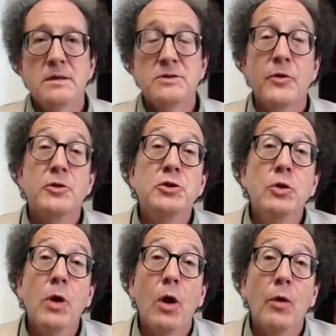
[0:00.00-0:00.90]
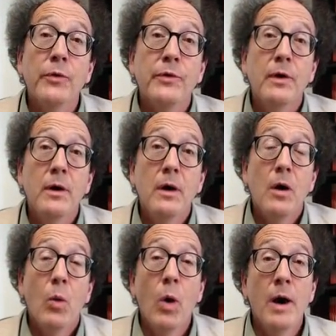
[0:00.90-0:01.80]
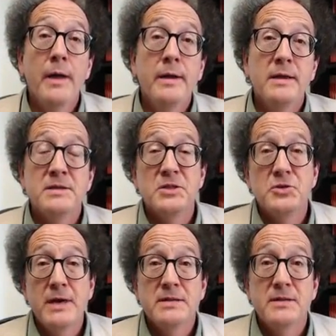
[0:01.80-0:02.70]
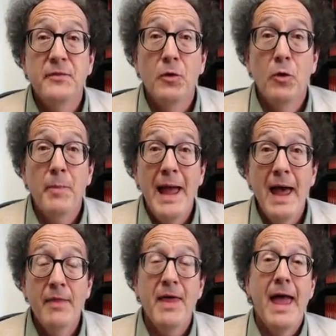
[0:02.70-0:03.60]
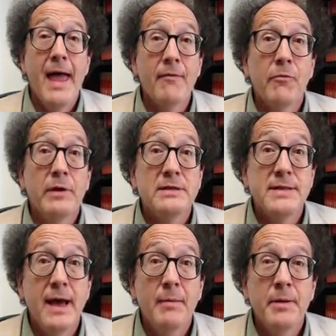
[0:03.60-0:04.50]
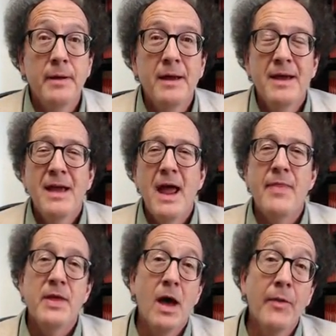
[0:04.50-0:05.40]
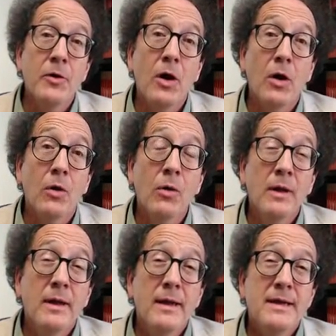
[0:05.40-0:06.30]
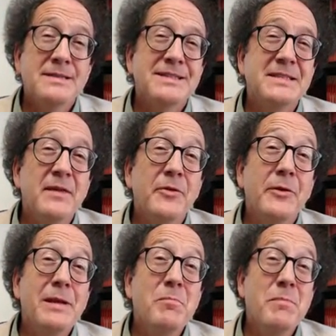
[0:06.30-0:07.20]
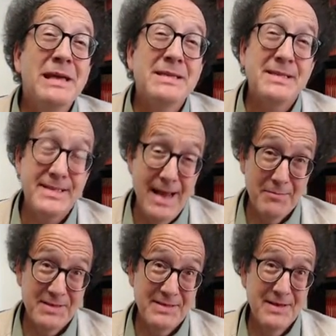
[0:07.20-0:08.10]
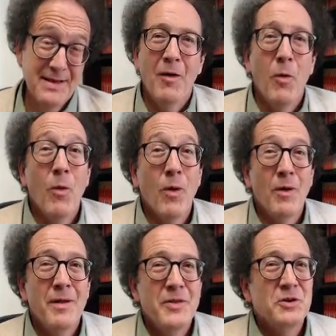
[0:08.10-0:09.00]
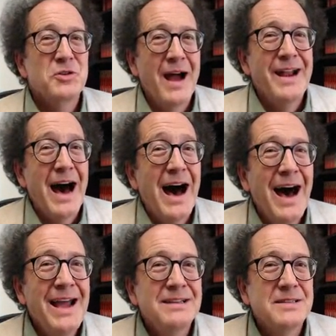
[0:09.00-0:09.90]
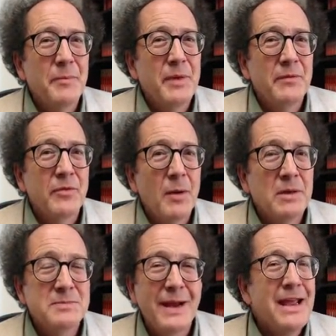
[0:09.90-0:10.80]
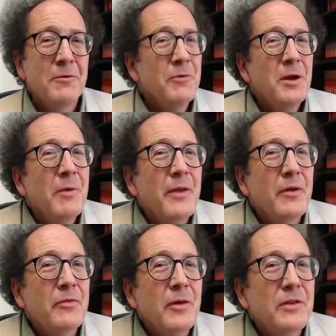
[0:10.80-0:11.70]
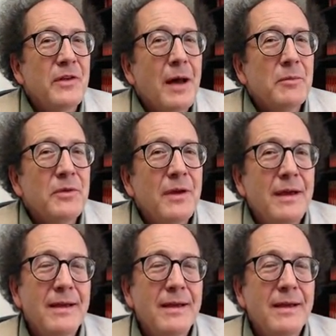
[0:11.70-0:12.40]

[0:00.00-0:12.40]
So there are two goals. One is to trace the full path, every step, and the other goal is to see if there are any missteps, or they're trying to hide something from us by getting rid of one of their footsteps.